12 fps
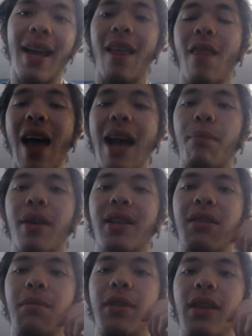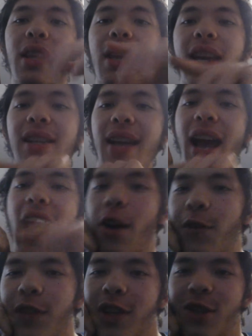That possibility is
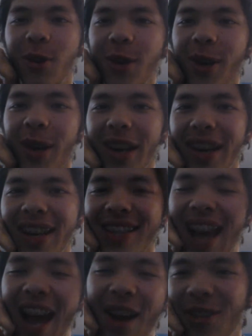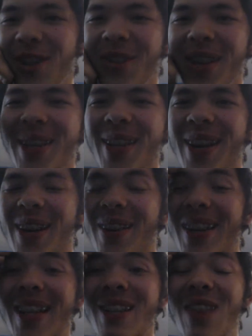out the door, is out the window,
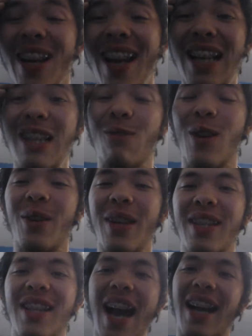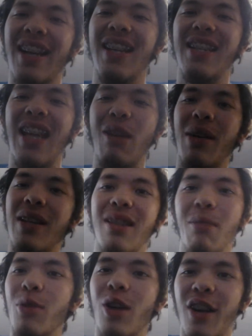because my next phone is not going to say my
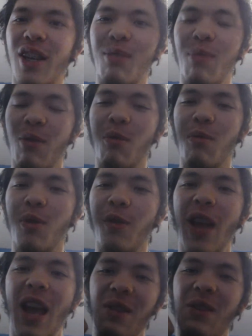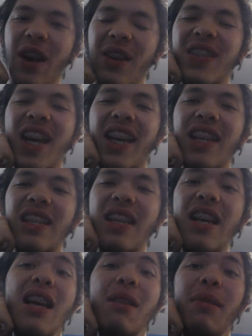SIM card has been removed every 5 seconds.
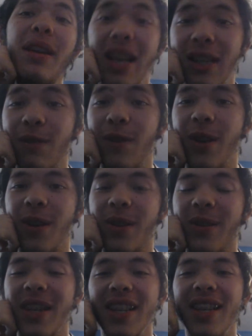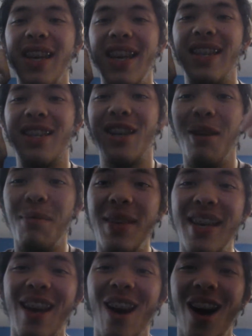My next phone is going to
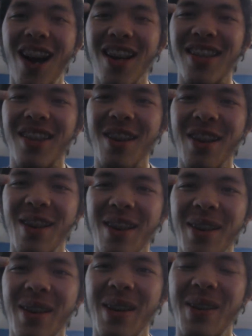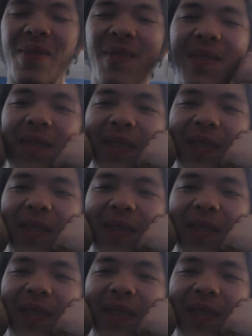be awesome!